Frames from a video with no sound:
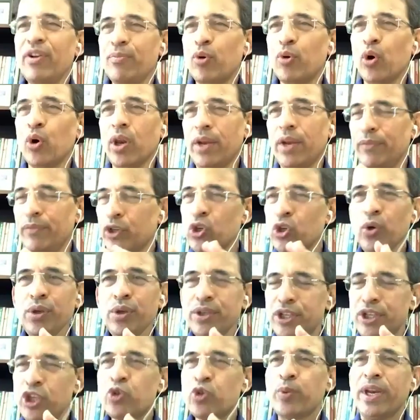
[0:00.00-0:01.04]
ball, and we're
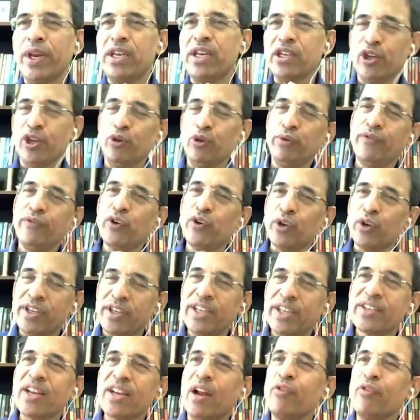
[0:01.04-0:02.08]
talking T20, I know you've got a
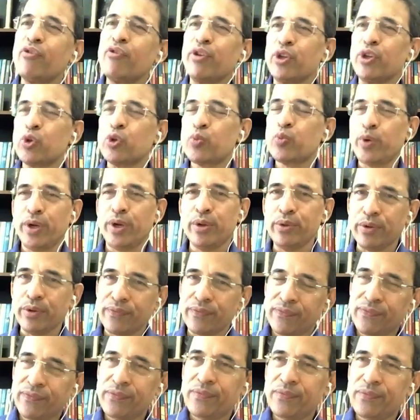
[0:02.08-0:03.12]
Test 100 as well,
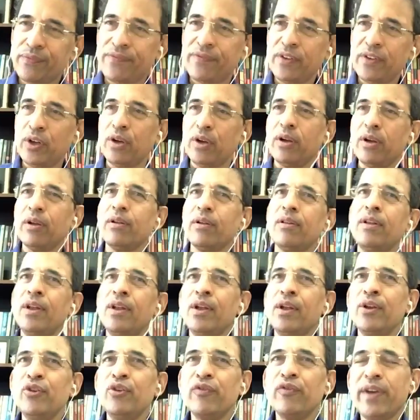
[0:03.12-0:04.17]

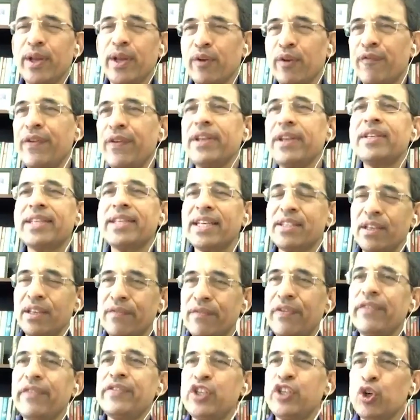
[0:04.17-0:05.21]
you've had a
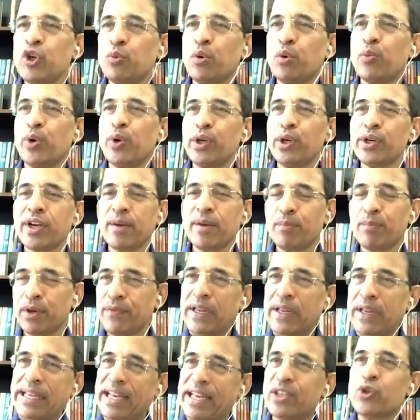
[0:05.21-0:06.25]
fantastic 50-over World Cup,
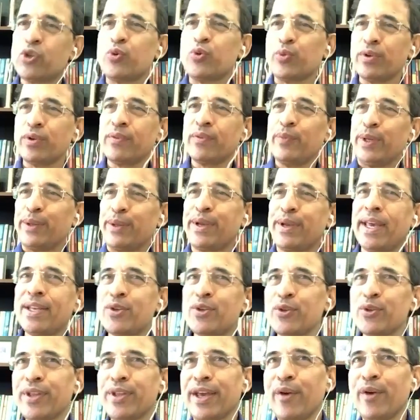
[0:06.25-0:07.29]
but we'll get
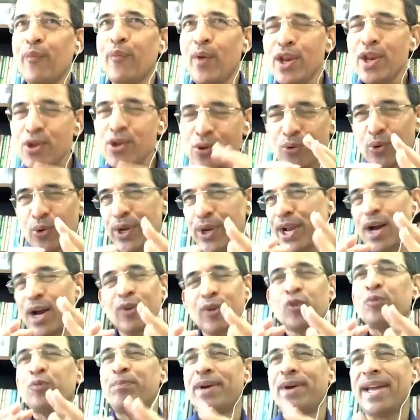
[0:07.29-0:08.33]
to there. When you're going
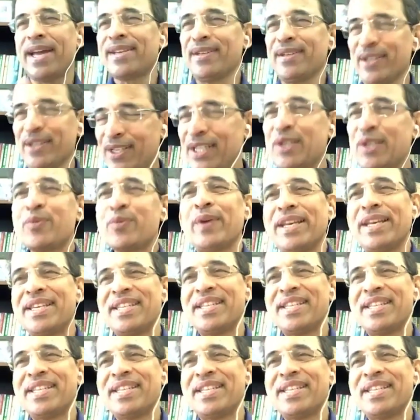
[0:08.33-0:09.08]
out to bat in T20,